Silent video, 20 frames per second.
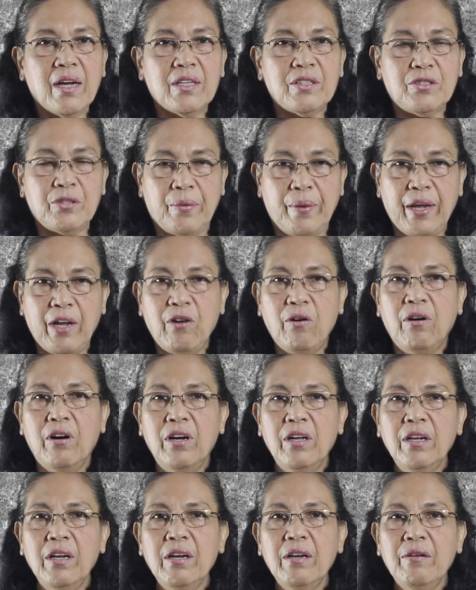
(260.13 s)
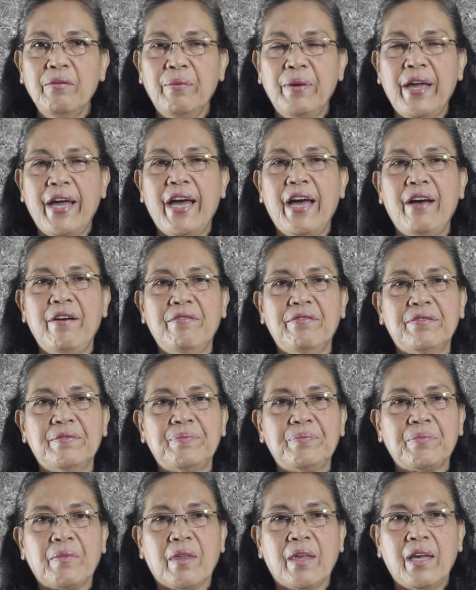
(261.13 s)
To recall, we have
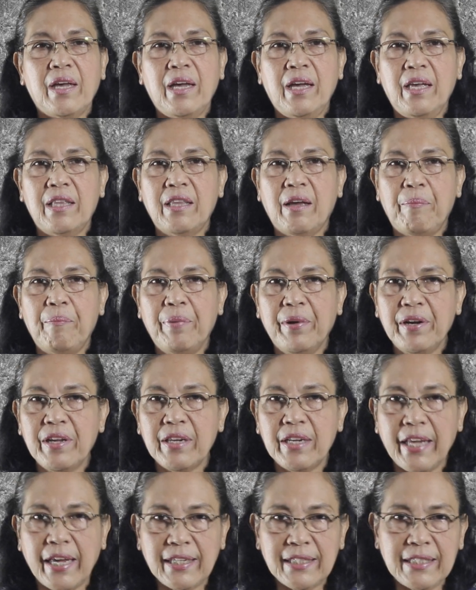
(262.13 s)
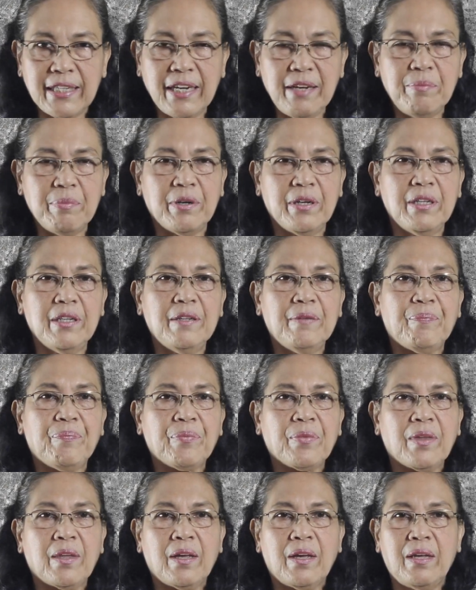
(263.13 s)
in the periodic table,
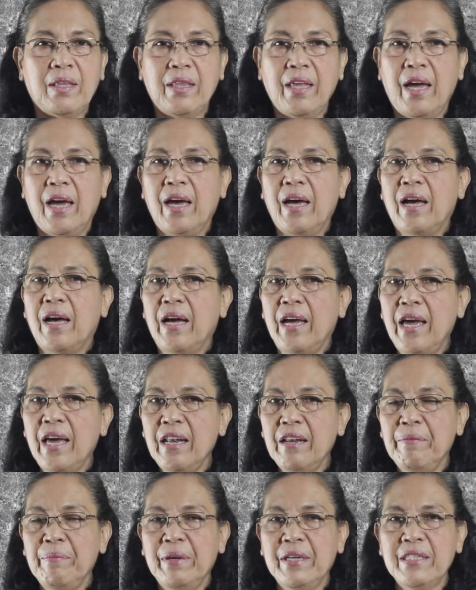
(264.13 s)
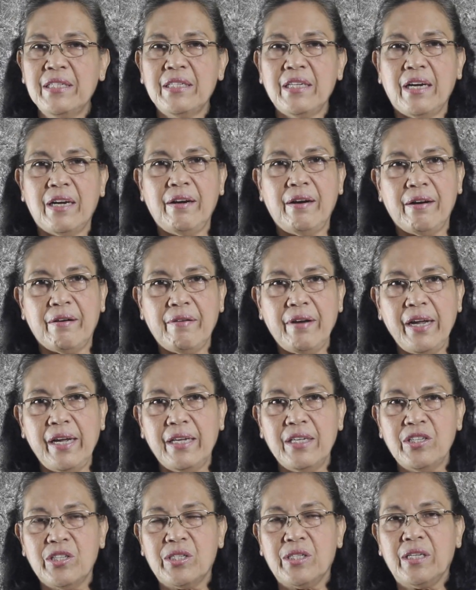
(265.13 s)
the elements are
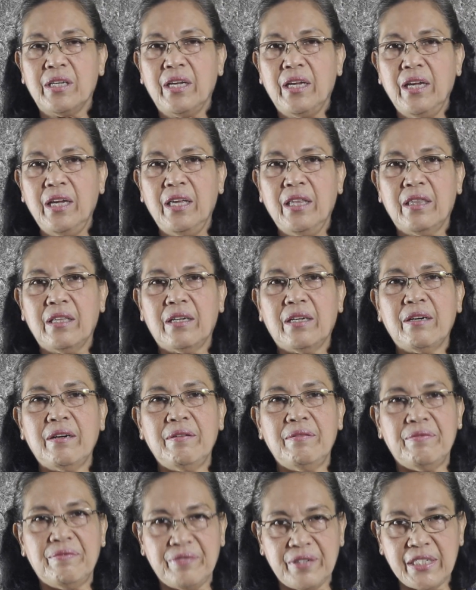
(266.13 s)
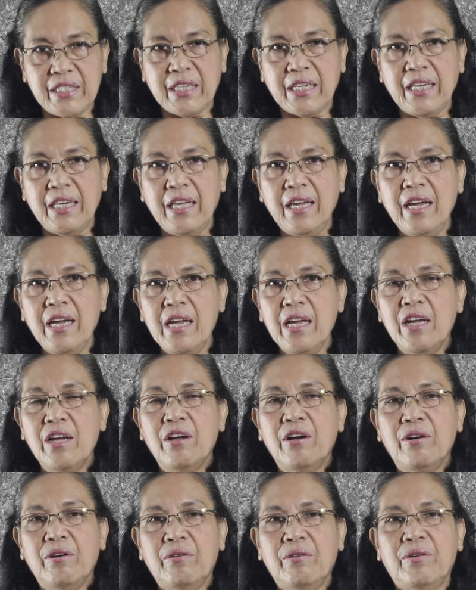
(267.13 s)
arranged either vertically
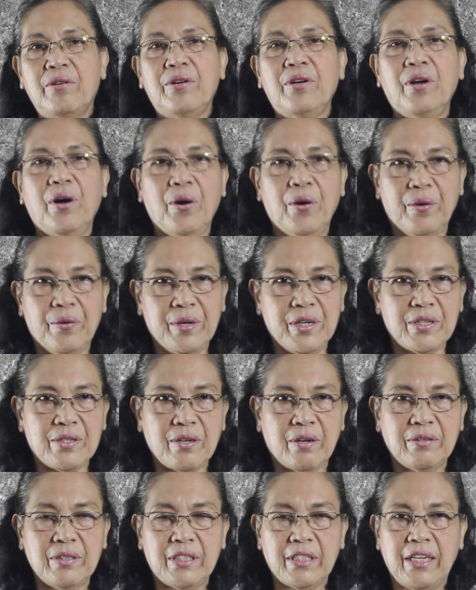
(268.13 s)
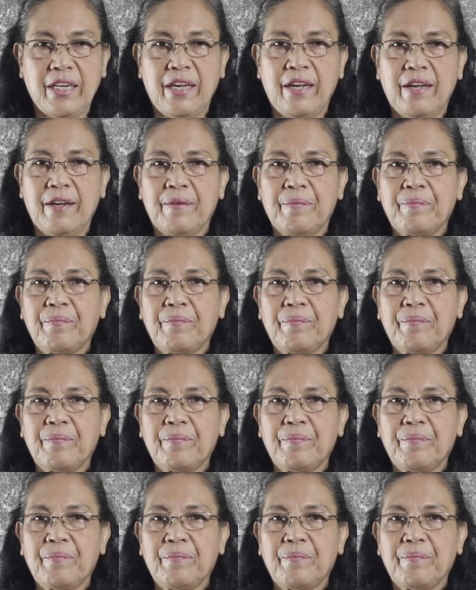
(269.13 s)
or horizontally.